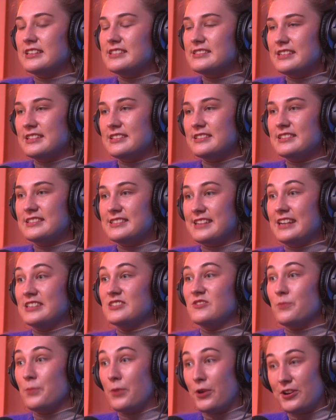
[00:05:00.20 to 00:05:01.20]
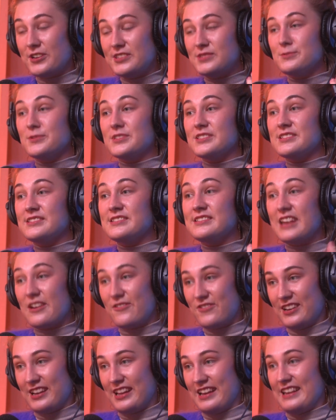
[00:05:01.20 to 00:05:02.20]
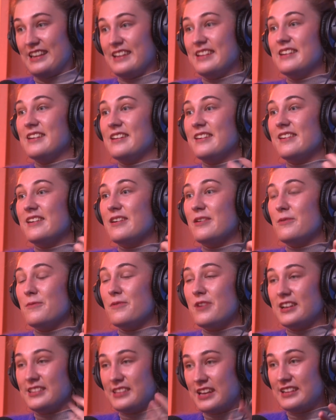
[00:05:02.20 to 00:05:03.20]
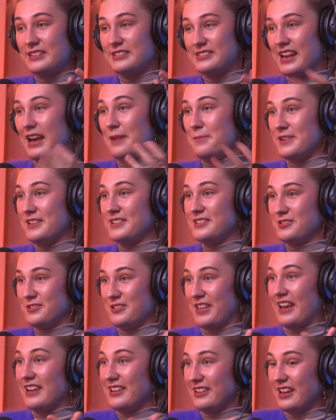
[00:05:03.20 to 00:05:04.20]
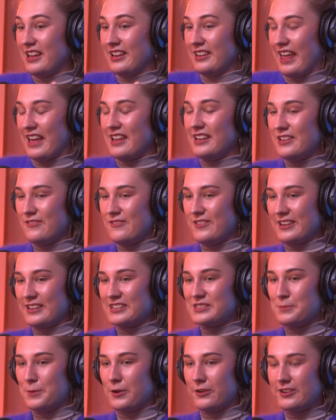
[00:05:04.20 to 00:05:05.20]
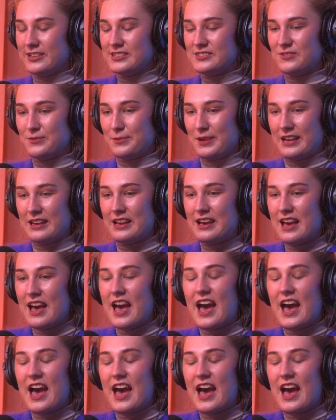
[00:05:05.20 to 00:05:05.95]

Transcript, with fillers: listening to the sounds of birds was definitely a, a tap into that uh, that living experience for me.